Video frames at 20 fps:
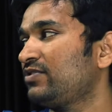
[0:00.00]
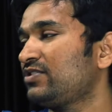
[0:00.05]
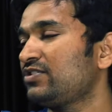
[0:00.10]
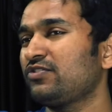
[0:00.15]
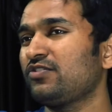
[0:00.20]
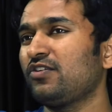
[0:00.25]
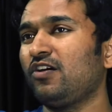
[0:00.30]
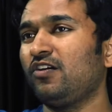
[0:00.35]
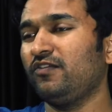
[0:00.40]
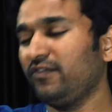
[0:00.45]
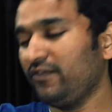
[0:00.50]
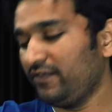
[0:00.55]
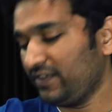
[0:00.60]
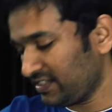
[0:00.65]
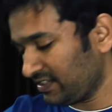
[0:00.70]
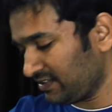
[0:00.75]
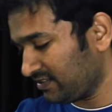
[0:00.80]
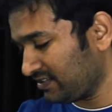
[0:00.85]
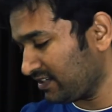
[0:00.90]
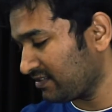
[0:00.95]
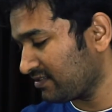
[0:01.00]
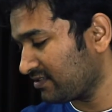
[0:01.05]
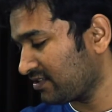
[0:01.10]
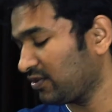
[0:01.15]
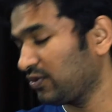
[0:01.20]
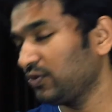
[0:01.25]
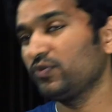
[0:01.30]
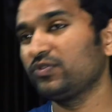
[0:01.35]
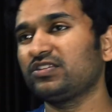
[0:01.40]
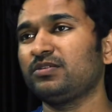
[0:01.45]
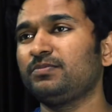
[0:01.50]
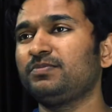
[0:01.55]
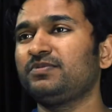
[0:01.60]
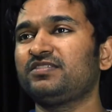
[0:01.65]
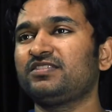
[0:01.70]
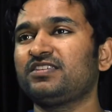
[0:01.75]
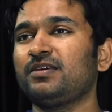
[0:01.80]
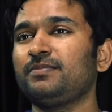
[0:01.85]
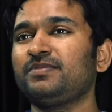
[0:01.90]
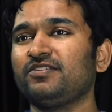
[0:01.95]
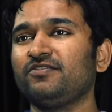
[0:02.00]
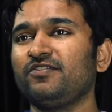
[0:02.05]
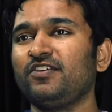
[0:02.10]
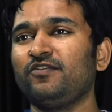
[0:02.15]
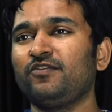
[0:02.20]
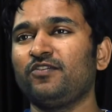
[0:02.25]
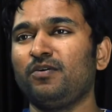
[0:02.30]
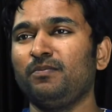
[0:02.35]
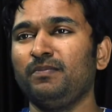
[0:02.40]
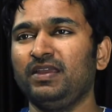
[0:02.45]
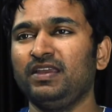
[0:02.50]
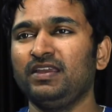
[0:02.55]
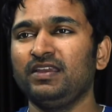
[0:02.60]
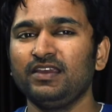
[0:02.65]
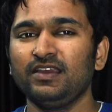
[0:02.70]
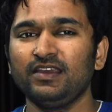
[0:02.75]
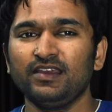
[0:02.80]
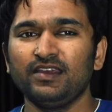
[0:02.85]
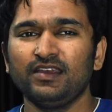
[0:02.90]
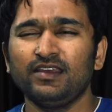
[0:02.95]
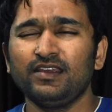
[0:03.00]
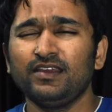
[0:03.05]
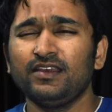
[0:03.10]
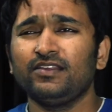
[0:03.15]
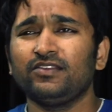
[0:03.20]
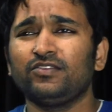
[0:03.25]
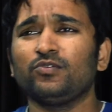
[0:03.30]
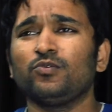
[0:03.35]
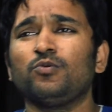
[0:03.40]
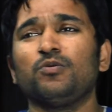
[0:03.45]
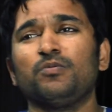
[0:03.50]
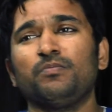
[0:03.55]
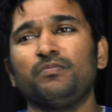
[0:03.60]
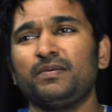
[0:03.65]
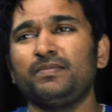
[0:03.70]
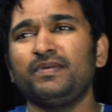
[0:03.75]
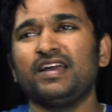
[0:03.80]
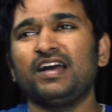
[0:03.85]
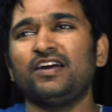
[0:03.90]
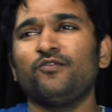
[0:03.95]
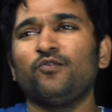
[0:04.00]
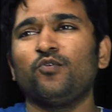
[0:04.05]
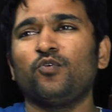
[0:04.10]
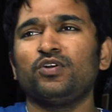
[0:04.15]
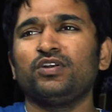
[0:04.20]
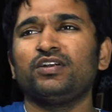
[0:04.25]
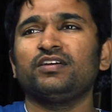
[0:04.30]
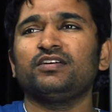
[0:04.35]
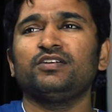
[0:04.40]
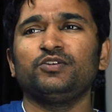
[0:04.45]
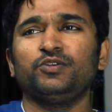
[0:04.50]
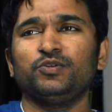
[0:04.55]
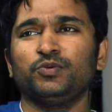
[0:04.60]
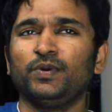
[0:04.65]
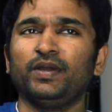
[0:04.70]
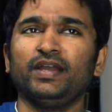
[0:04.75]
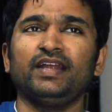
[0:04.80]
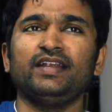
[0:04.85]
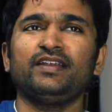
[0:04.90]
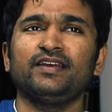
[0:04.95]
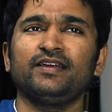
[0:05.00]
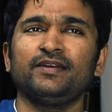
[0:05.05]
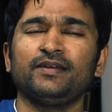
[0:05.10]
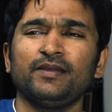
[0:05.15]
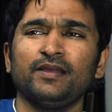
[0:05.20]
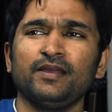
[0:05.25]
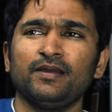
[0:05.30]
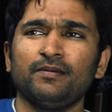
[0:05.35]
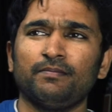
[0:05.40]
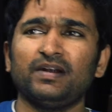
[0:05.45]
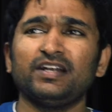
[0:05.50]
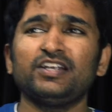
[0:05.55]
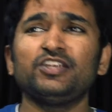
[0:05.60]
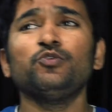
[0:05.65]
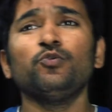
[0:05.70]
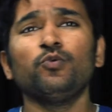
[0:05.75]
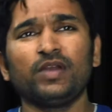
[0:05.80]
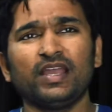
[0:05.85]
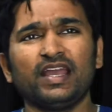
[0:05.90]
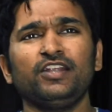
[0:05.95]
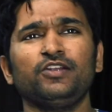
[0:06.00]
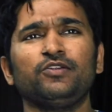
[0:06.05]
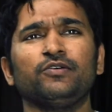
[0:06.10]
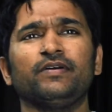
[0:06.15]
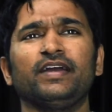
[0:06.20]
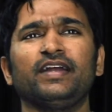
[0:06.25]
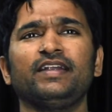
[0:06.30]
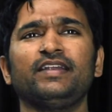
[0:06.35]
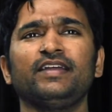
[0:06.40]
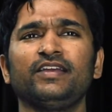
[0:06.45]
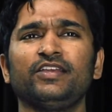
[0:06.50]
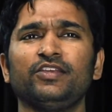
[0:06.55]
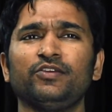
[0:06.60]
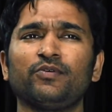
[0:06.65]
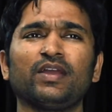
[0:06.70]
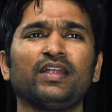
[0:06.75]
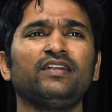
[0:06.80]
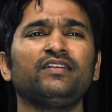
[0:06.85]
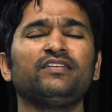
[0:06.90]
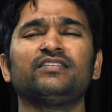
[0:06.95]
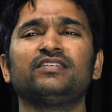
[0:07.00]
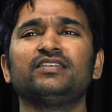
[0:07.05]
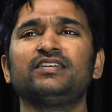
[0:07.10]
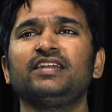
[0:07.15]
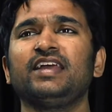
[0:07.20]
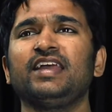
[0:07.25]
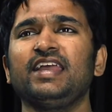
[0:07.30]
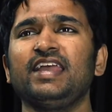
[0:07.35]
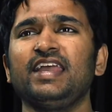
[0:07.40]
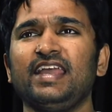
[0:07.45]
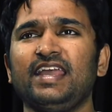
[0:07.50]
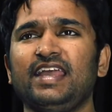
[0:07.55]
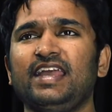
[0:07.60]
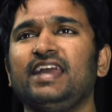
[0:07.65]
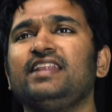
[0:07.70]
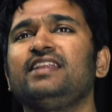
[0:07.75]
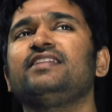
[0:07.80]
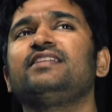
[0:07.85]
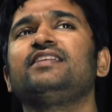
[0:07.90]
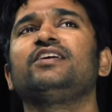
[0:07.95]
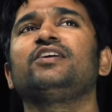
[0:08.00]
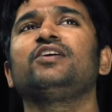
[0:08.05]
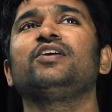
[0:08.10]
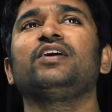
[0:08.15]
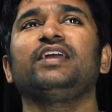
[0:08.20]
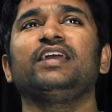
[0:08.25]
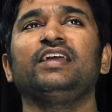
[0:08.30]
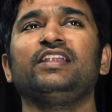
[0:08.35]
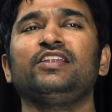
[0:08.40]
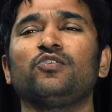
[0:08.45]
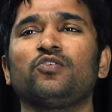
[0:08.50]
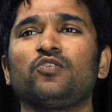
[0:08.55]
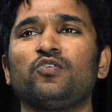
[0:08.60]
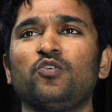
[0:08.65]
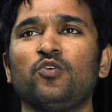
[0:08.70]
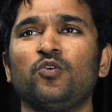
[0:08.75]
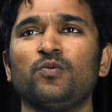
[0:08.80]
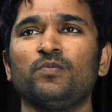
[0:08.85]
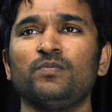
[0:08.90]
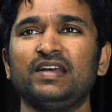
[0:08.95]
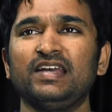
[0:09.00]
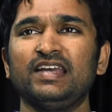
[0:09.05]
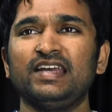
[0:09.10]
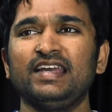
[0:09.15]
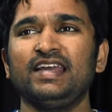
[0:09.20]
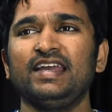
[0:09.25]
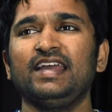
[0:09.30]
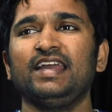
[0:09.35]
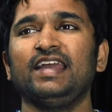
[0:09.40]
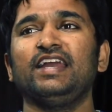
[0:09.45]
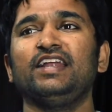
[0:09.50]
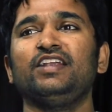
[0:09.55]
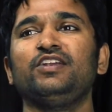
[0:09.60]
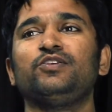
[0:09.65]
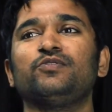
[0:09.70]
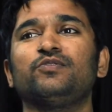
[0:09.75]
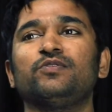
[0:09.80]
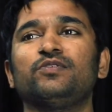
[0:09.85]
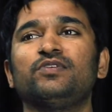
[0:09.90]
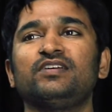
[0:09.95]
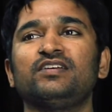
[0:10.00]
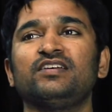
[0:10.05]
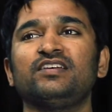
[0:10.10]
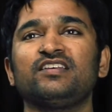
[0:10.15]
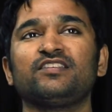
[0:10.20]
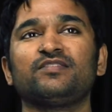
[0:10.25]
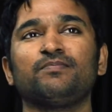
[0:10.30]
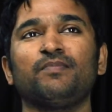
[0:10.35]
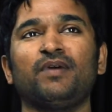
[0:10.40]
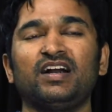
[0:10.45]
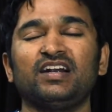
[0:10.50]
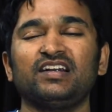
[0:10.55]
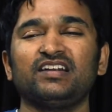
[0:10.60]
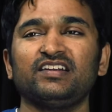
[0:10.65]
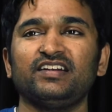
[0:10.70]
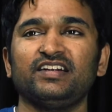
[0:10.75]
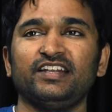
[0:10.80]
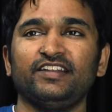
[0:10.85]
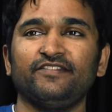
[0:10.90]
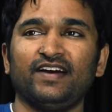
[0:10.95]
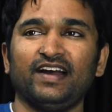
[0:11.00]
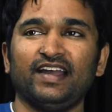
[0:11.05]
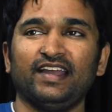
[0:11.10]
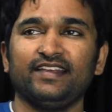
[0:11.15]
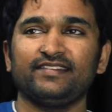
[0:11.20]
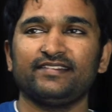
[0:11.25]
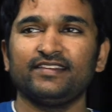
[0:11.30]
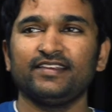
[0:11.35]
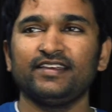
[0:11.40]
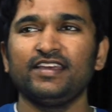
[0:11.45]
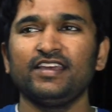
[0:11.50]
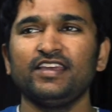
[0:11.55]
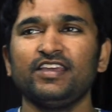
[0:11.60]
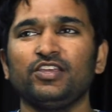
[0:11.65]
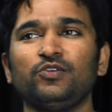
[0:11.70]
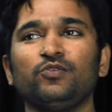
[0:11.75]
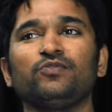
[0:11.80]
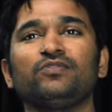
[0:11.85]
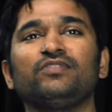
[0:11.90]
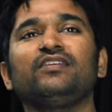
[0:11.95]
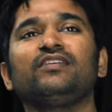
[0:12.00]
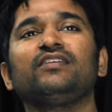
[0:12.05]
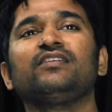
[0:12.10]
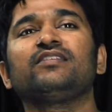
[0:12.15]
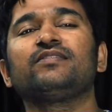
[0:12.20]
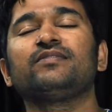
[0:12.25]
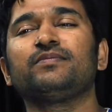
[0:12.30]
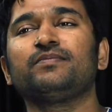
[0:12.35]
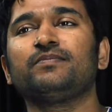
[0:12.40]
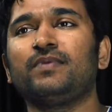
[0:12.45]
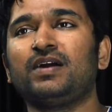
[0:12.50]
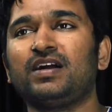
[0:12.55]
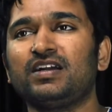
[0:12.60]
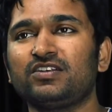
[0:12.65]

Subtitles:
it off, which is just 2 steps away from me. So maybe I won't do it, but you can do it. You can turn anything in your home into smart device using smart